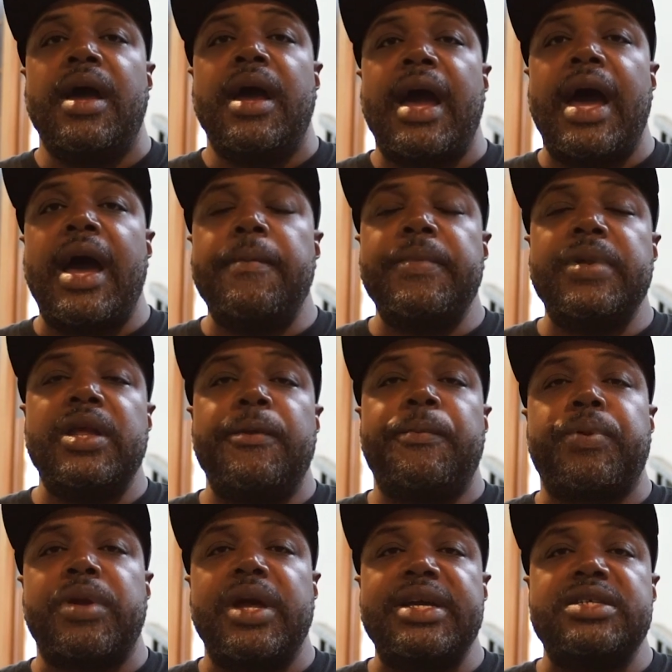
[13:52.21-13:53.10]
How many
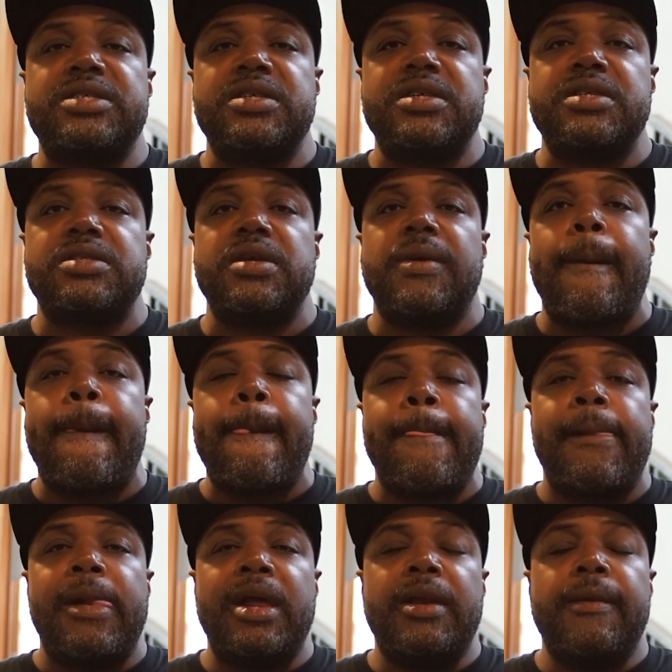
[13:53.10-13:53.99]
places
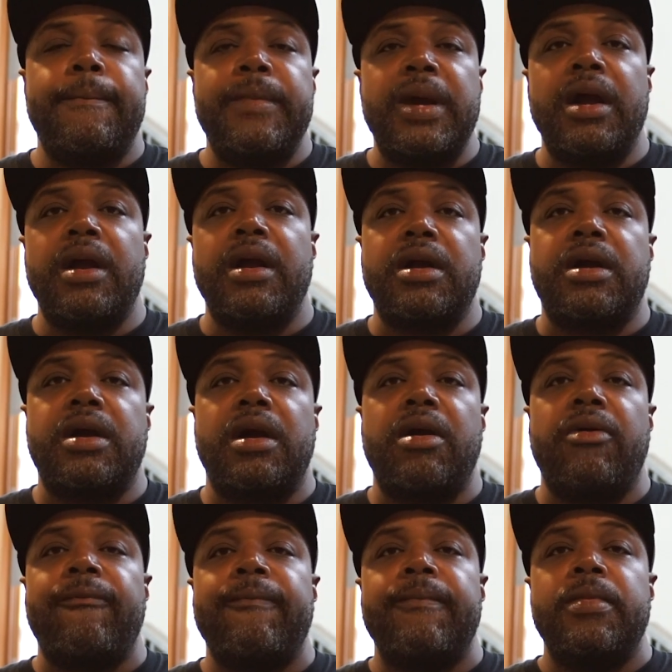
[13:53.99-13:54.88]
in
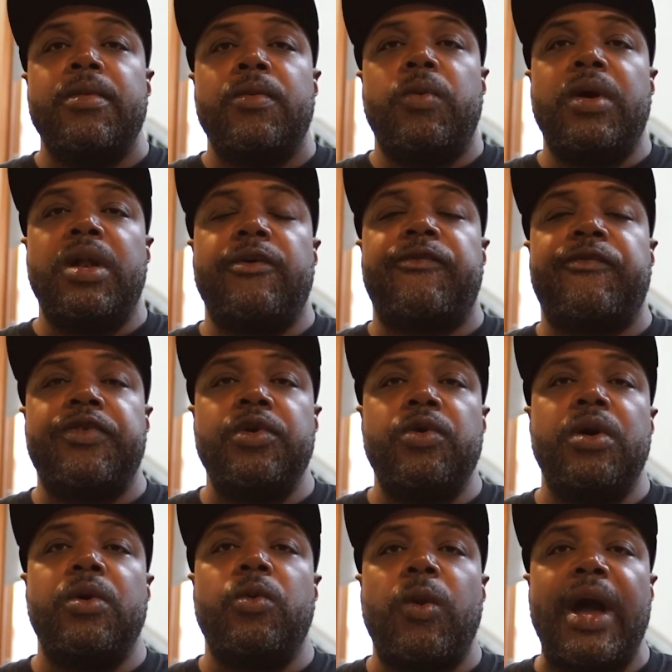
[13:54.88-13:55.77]
America where
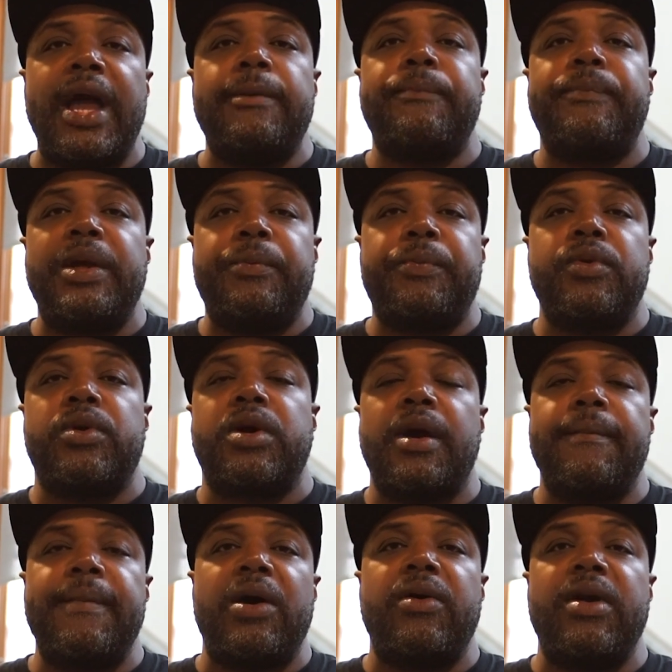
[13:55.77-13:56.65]
affluent white people
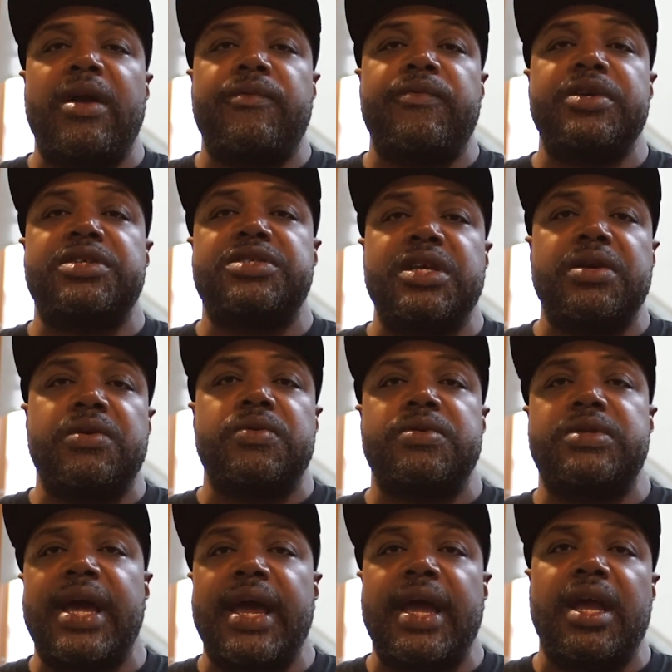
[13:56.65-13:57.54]
come out every single
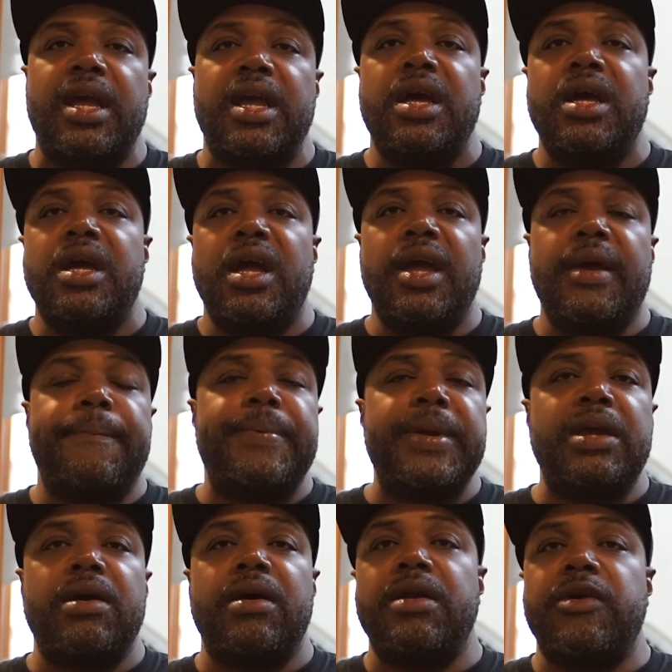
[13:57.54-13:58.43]
day and
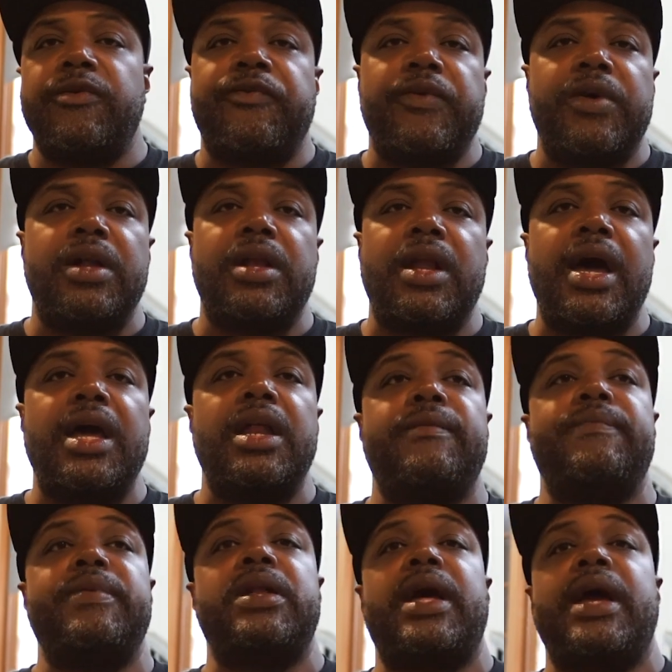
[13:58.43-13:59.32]
be on the front line
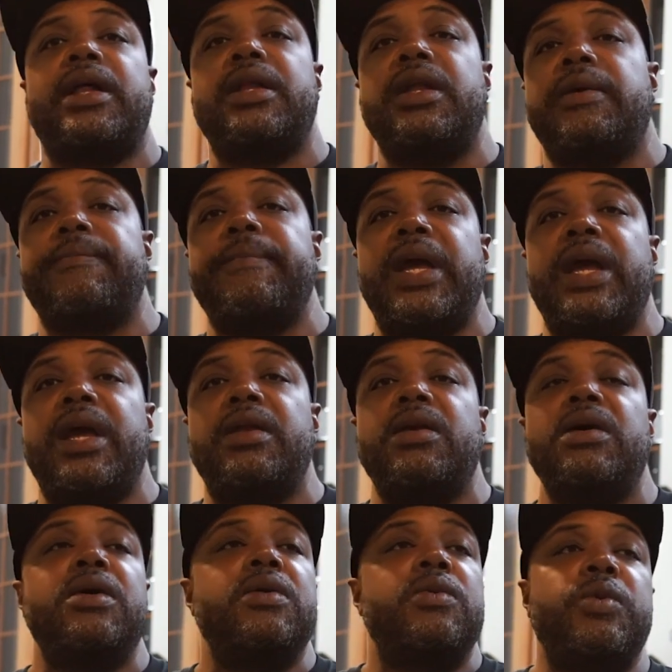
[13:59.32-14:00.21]
and be like, look, man,
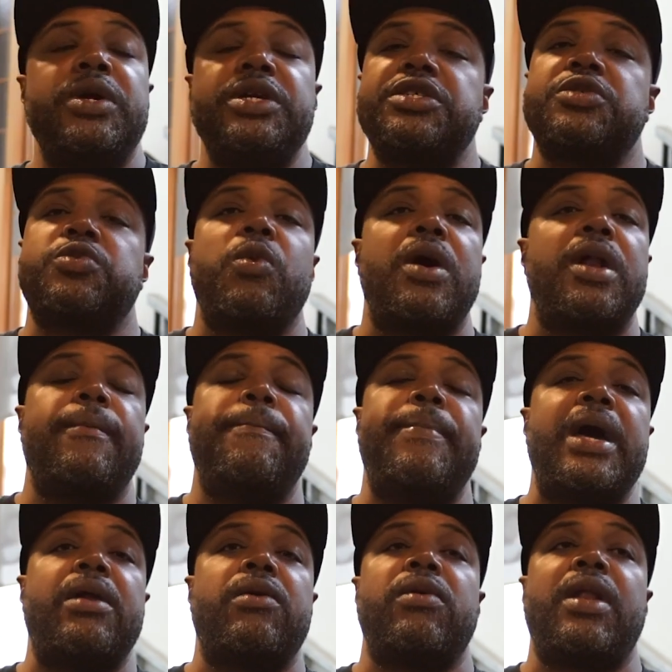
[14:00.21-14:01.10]
we just want a
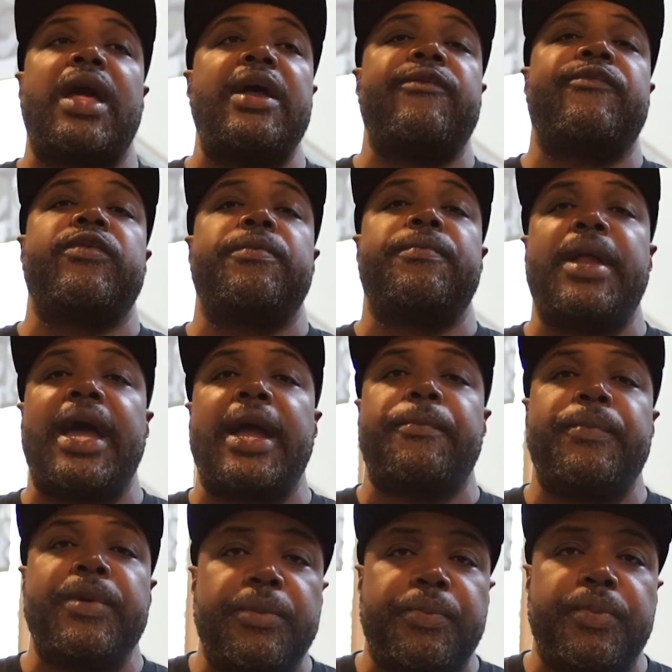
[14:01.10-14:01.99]
better life for
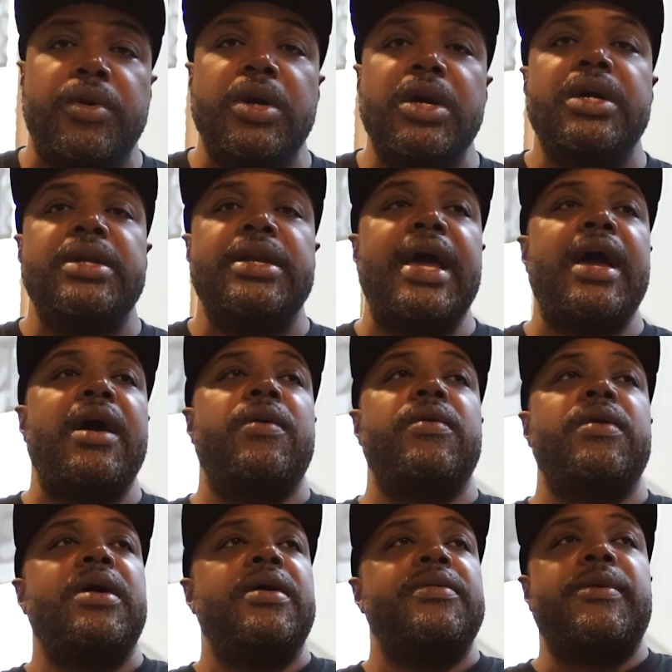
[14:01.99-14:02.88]
black people.
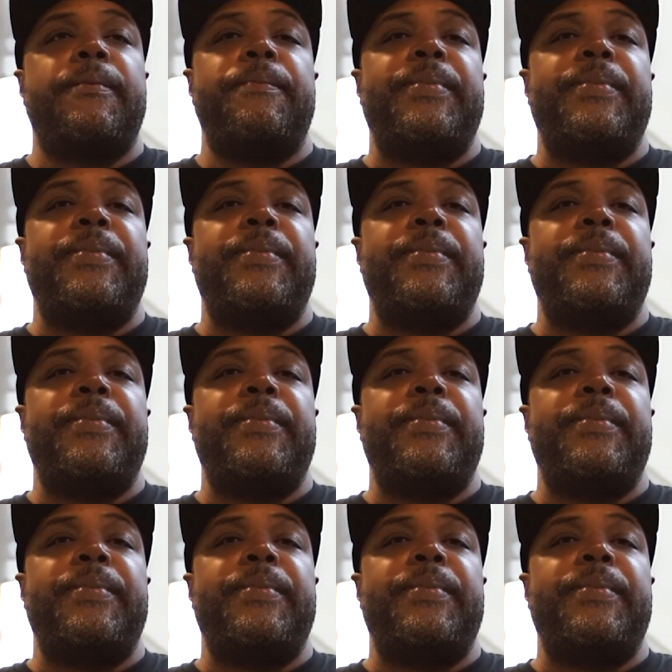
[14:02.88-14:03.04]
Now, the